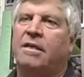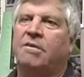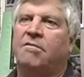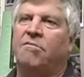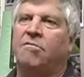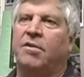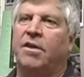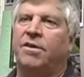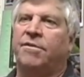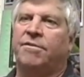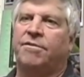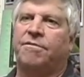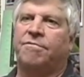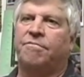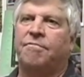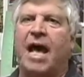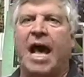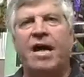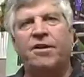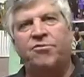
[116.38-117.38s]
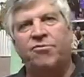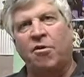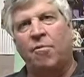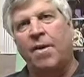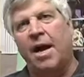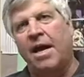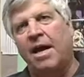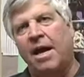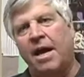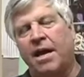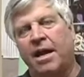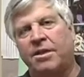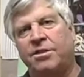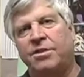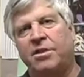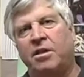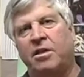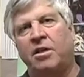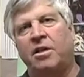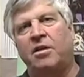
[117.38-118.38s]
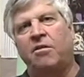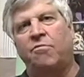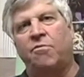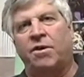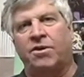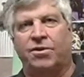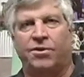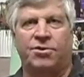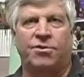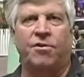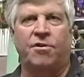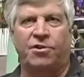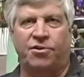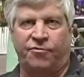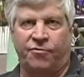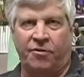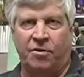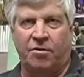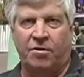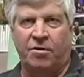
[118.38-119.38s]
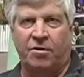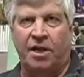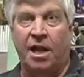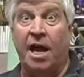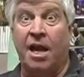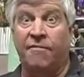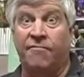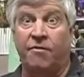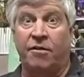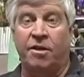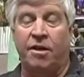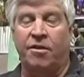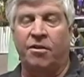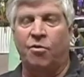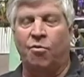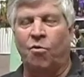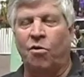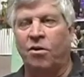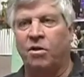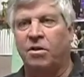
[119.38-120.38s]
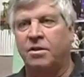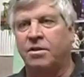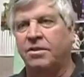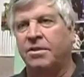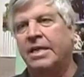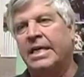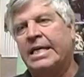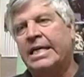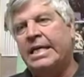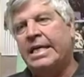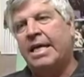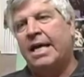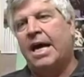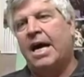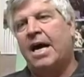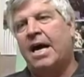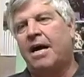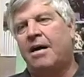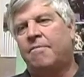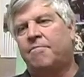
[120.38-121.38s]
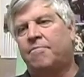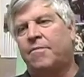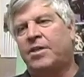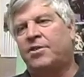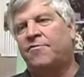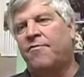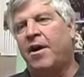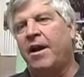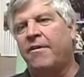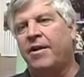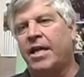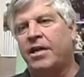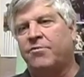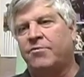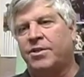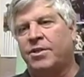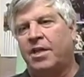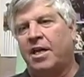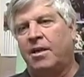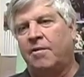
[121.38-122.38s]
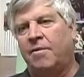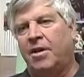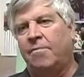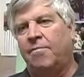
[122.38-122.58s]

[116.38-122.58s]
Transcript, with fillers: with astrobiology, with the search for life on other worlds. Um, it's very interesting to me